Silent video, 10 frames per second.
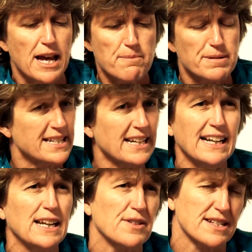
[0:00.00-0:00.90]

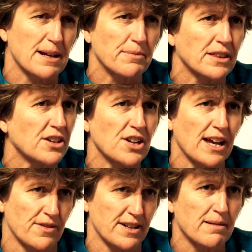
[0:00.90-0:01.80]
particularly if it's something that you
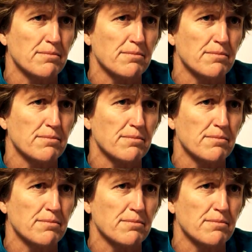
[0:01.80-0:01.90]
haven't done